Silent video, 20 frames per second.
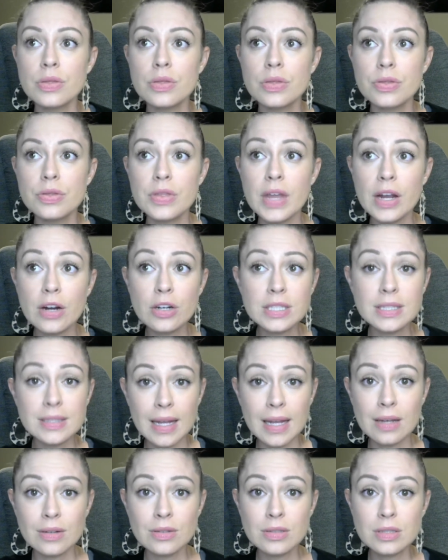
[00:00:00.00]
their
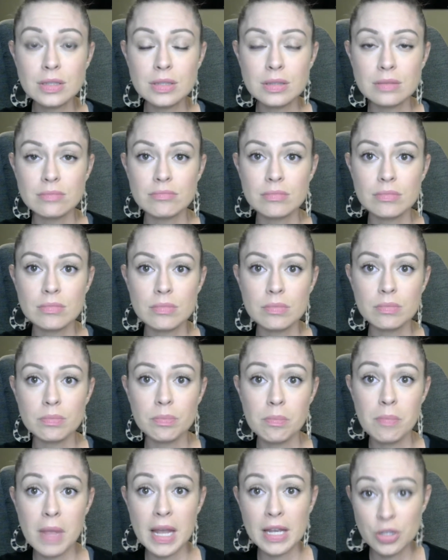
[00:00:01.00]
sales
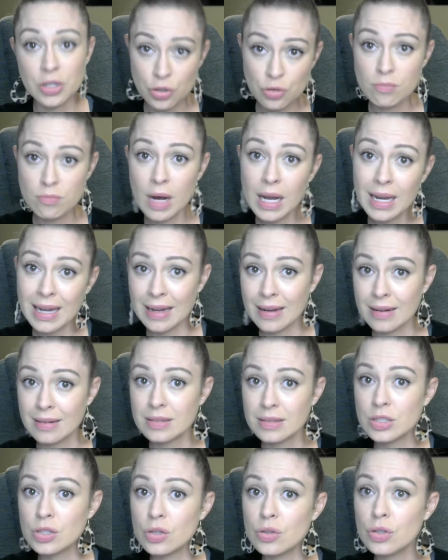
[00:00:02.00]
make you money.
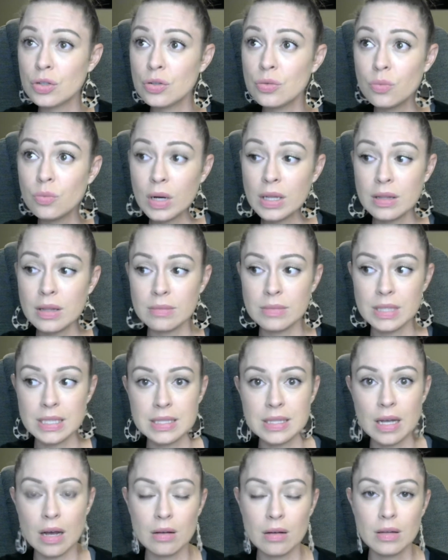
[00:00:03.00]
So you want them to
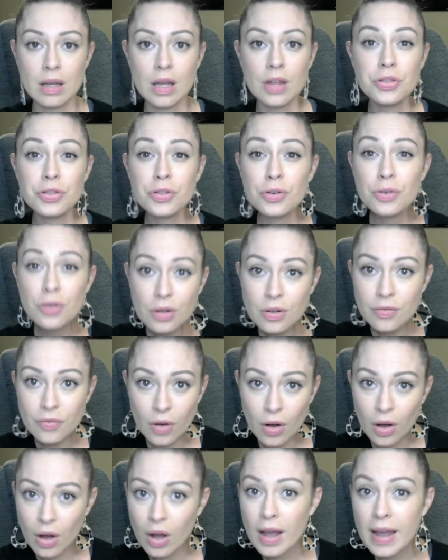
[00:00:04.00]
sell. Third of
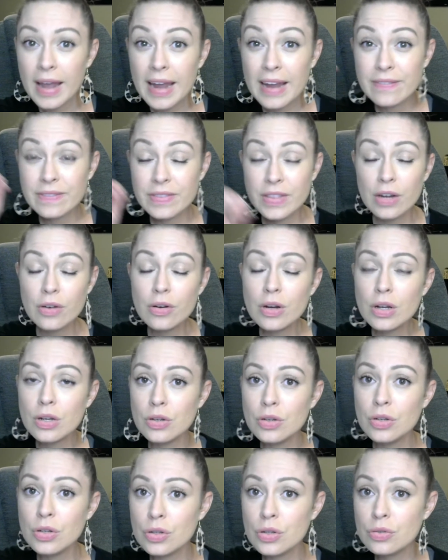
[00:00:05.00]
all, if they're a
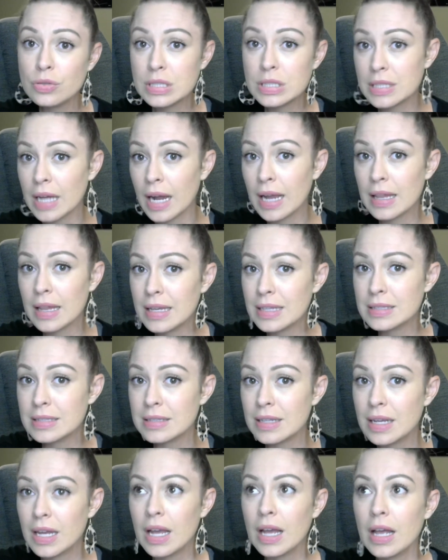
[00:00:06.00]
new stylist,
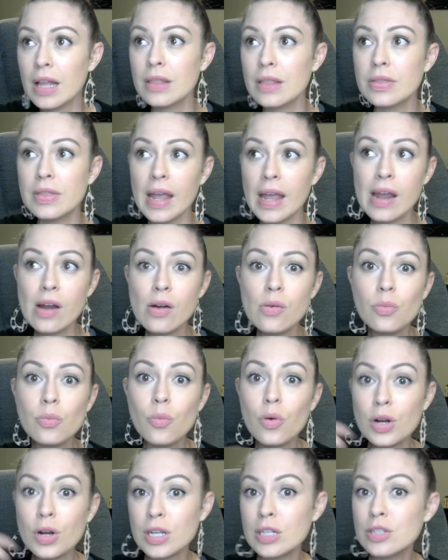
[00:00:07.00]
they are
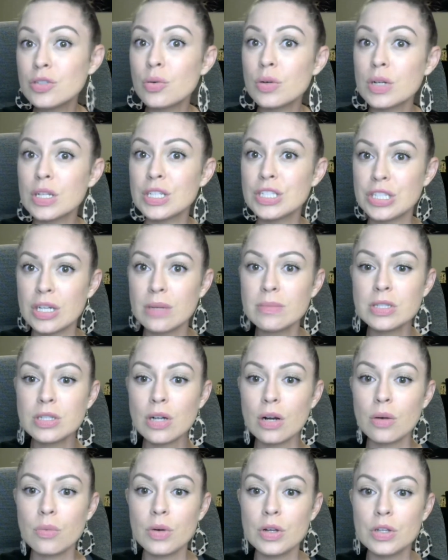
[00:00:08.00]
working toward a
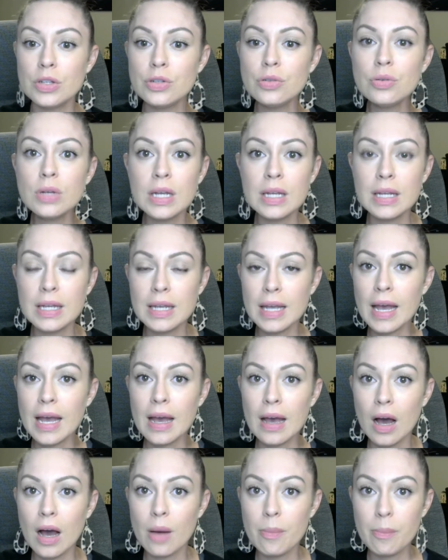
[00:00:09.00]
jumpstart where you can
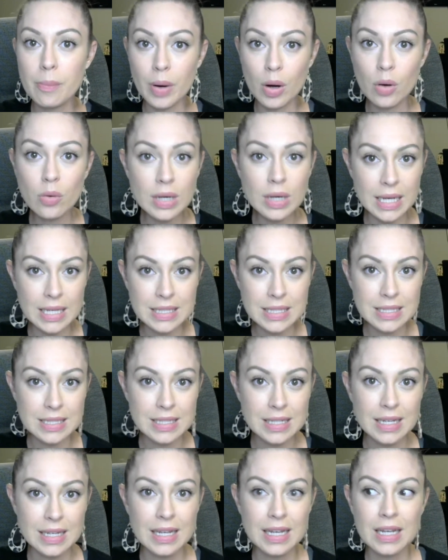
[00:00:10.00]
get a bonus.
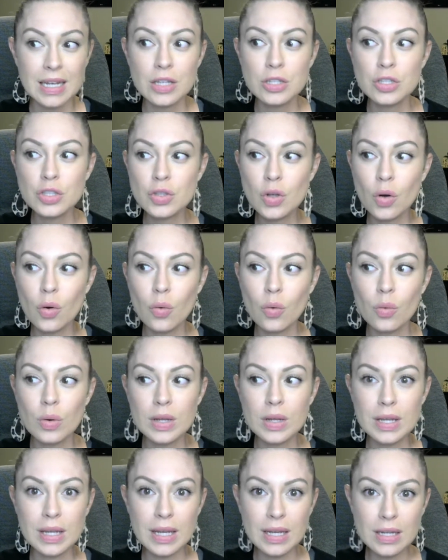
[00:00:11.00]
So
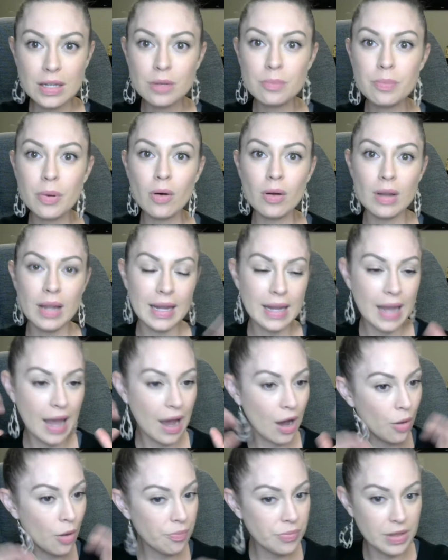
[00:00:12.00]
get your bonus, like
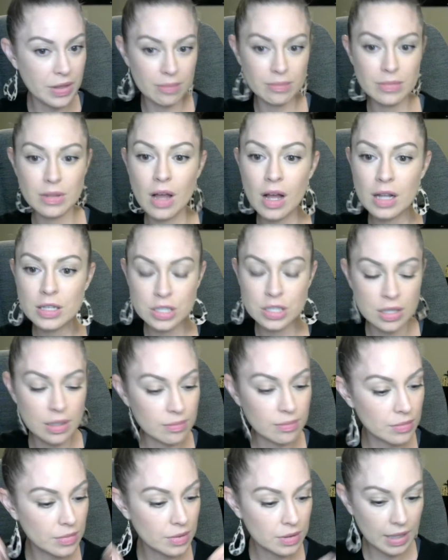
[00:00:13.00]
help them, launch
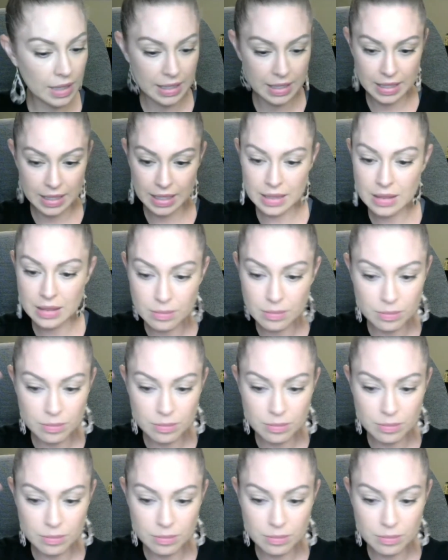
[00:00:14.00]
them, like get them